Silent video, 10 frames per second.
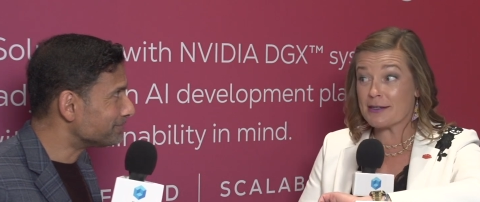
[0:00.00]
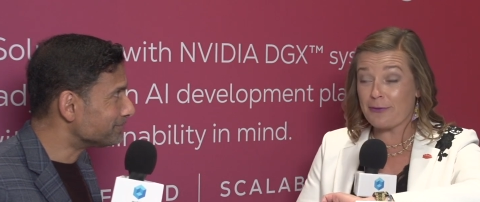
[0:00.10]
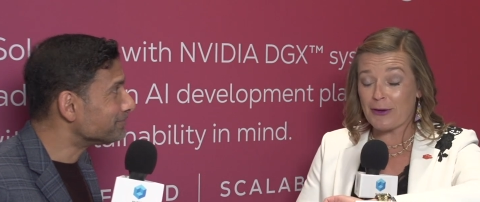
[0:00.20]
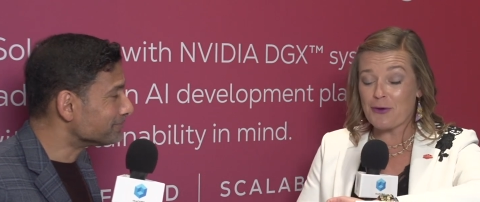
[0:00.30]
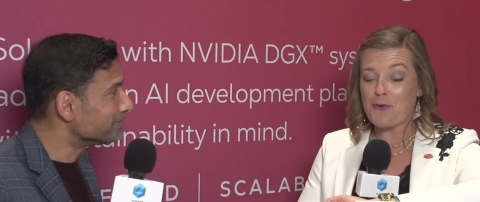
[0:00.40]
Speaker 1: a
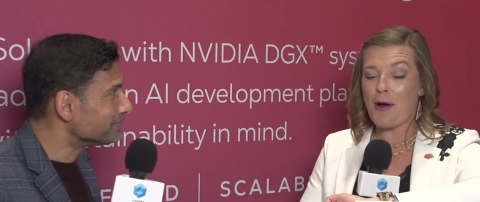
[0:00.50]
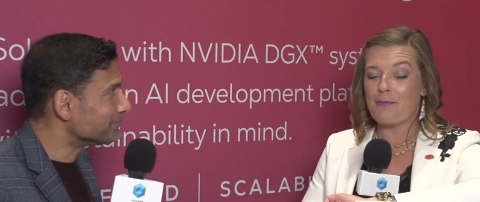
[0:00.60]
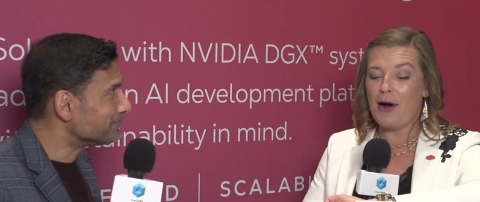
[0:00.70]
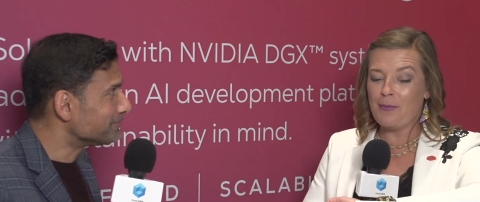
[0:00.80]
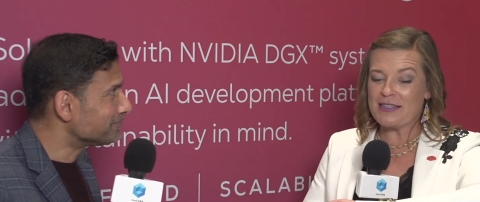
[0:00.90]
few
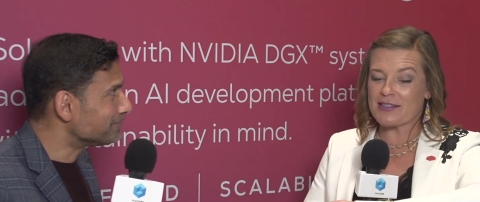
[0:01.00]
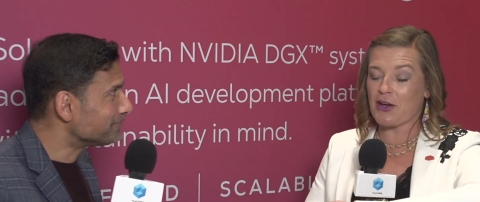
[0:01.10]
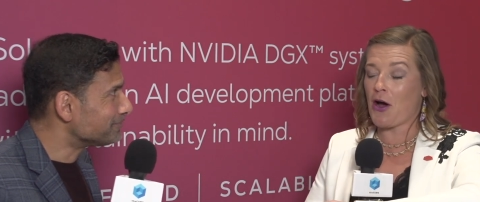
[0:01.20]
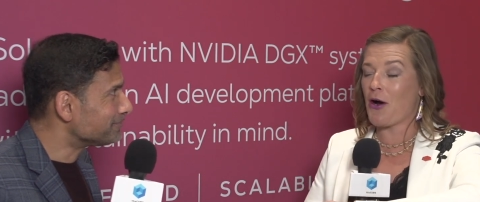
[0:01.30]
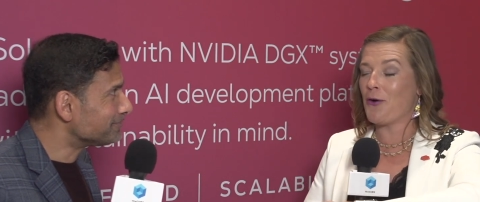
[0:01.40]
moments
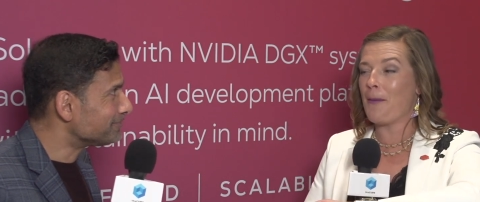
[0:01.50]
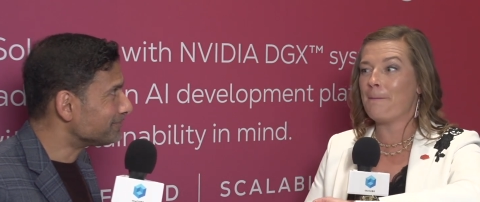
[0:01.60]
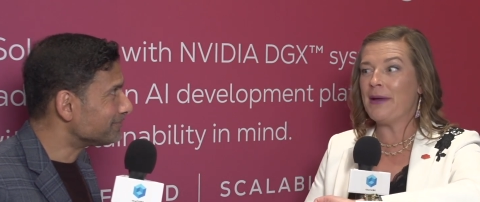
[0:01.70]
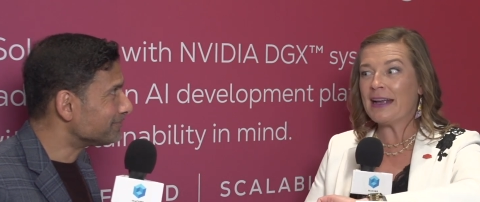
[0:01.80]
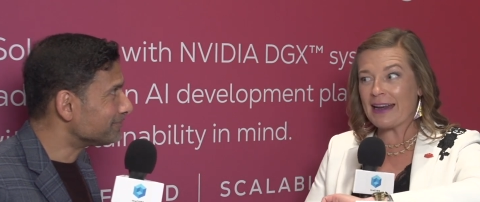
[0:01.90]
ago,
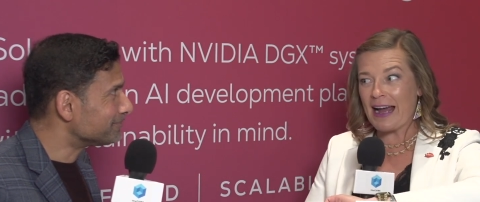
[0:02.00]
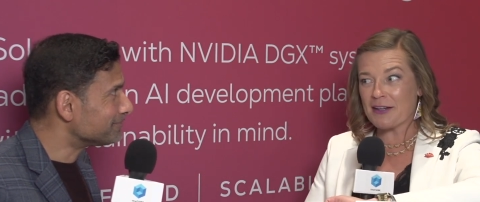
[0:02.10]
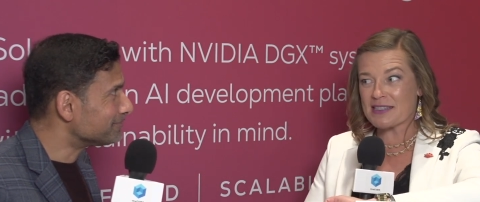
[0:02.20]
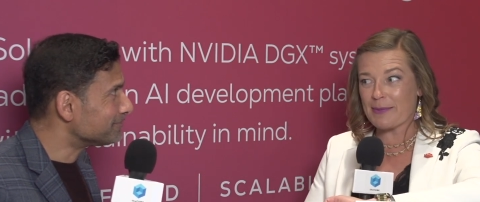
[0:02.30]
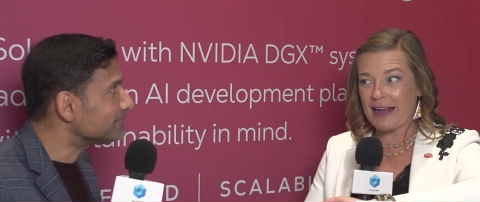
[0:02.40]
big
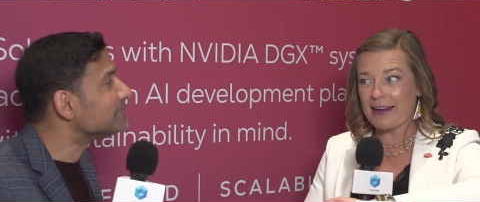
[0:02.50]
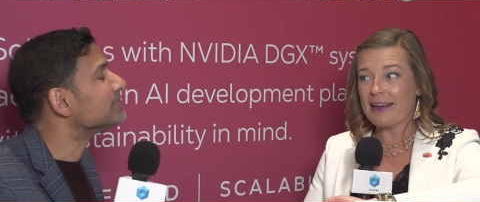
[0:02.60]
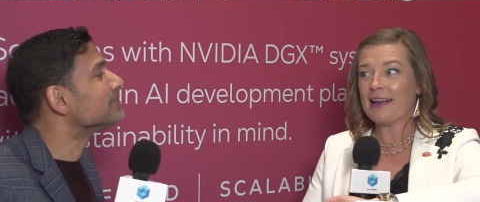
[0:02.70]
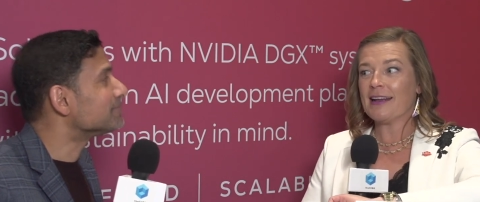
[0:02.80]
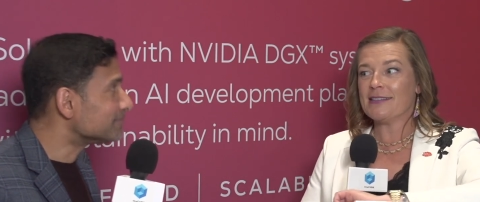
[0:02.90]
announcement
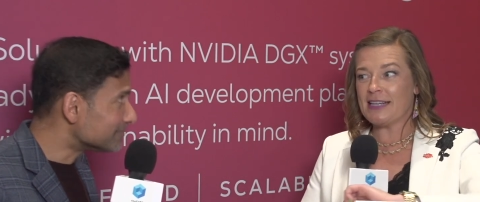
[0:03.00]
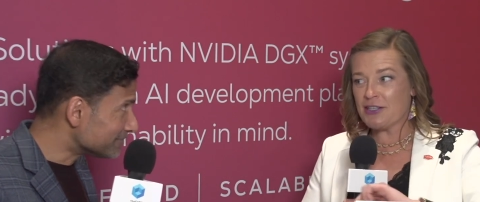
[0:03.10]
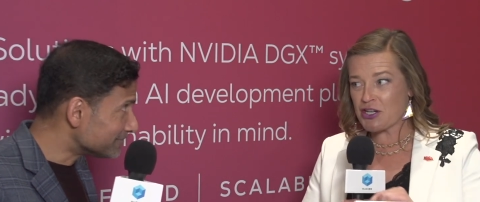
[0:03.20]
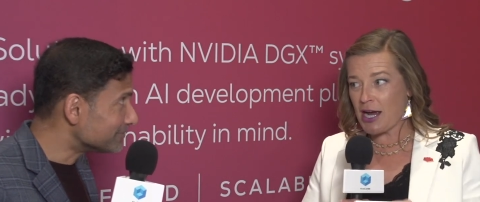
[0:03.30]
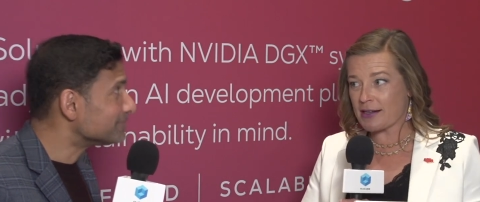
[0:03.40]

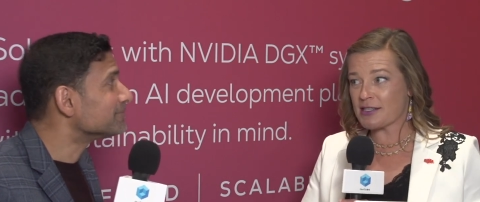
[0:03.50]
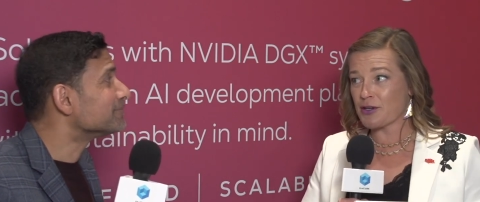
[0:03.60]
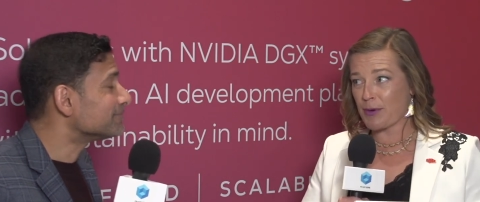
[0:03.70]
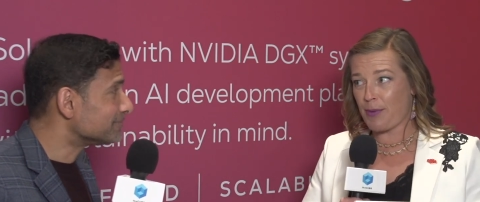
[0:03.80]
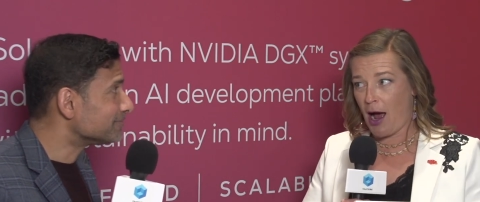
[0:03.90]
DGX
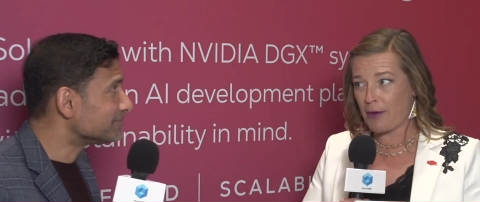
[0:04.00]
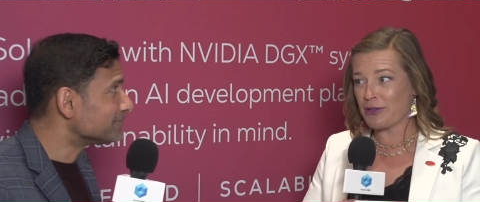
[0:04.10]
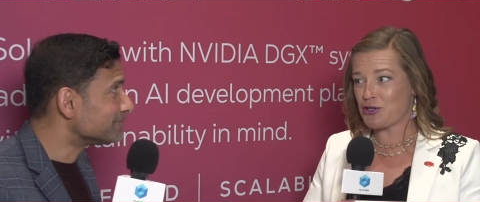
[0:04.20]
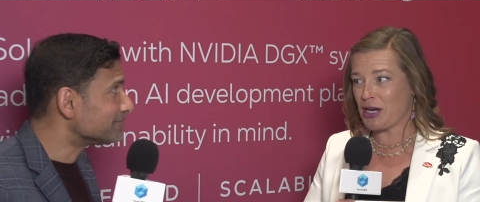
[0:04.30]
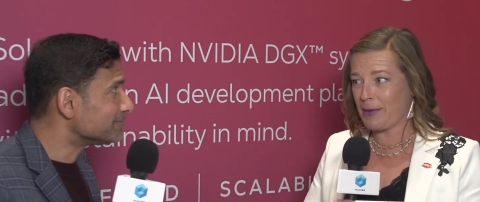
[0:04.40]
SuperPod
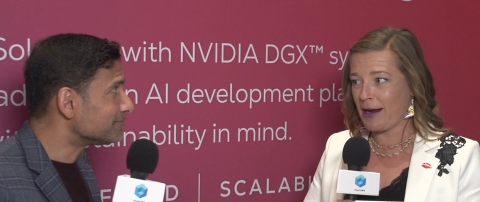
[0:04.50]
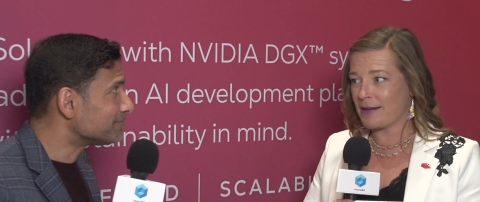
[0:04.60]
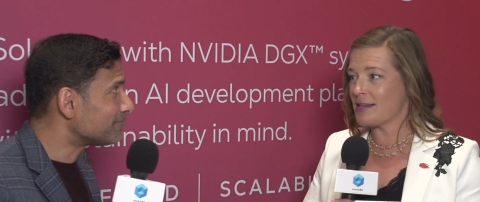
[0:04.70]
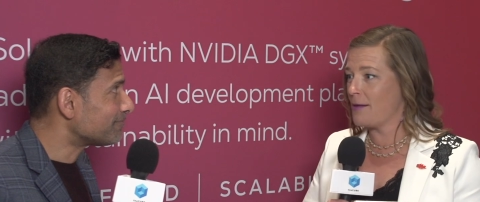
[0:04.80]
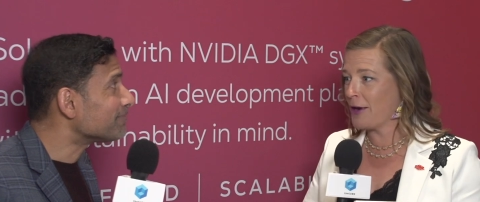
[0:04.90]
with GB.
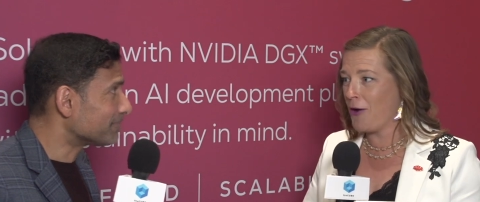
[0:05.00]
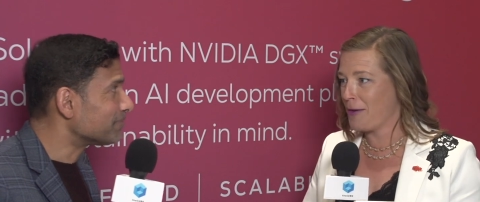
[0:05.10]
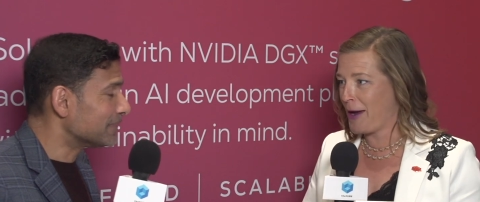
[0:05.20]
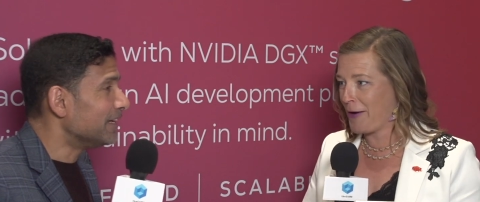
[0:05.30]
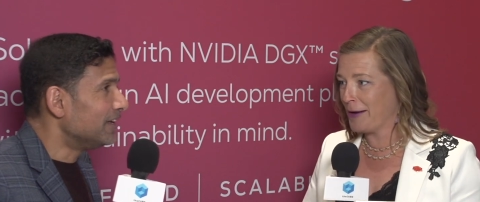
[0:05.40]
Tell me all
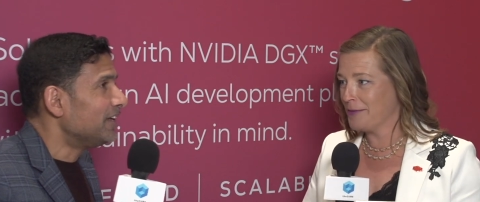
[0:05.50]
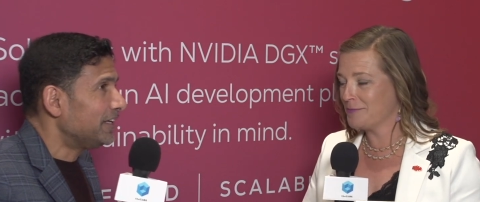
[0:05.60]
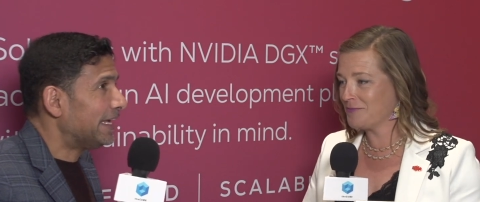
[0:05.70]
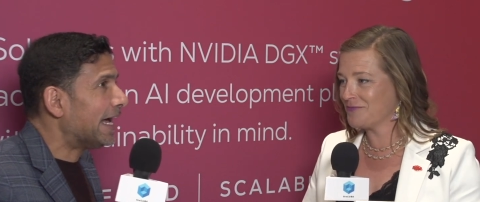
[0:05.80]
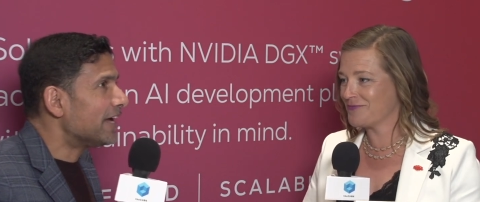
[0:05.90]
about it.
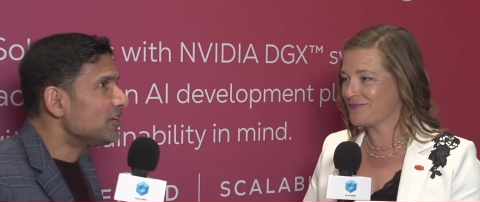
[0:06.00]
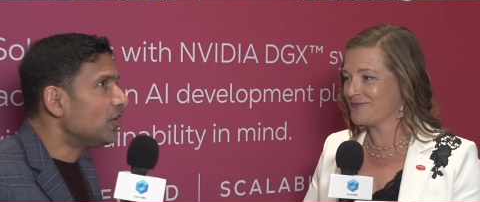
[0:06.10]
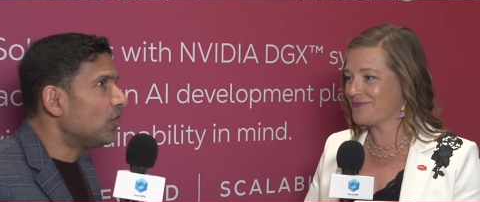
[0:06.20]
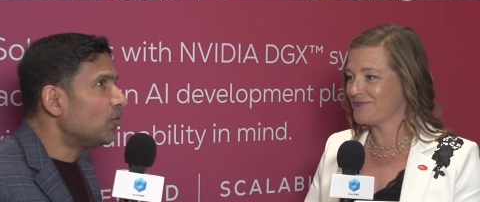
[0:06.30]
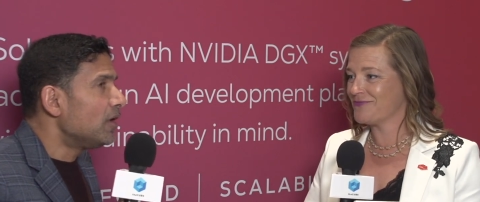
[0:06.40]
Speaker 2: Yeah, you
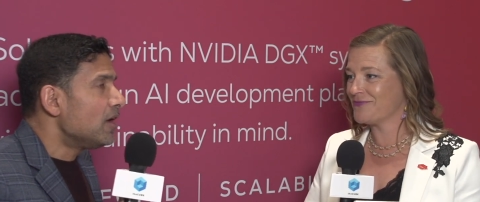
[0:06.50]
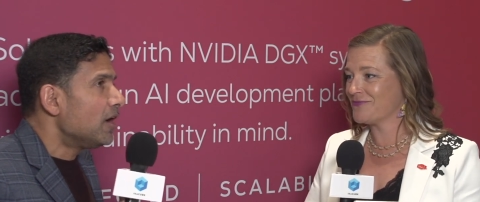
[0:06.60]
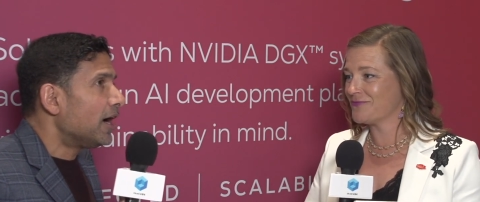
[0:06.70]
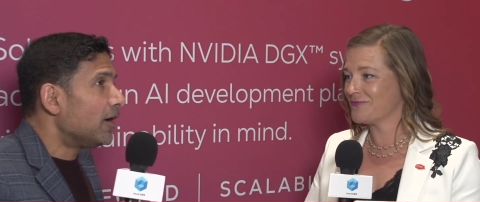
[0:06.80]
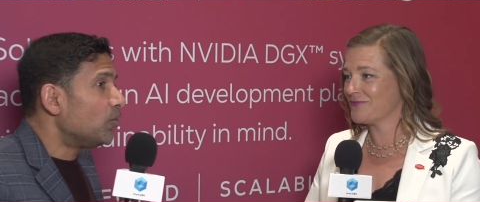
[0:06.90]
know,
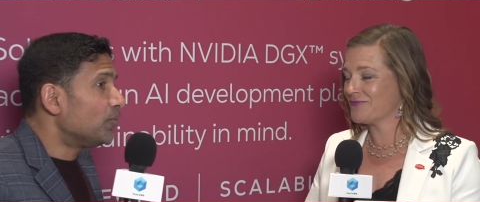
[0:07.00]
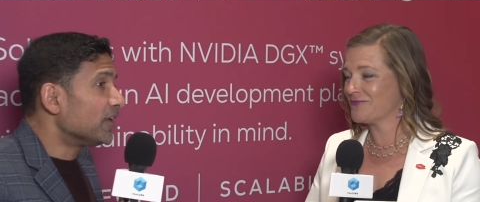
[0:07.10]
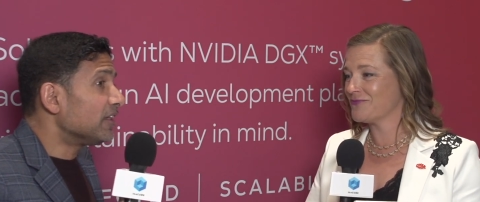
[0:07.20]
uh, the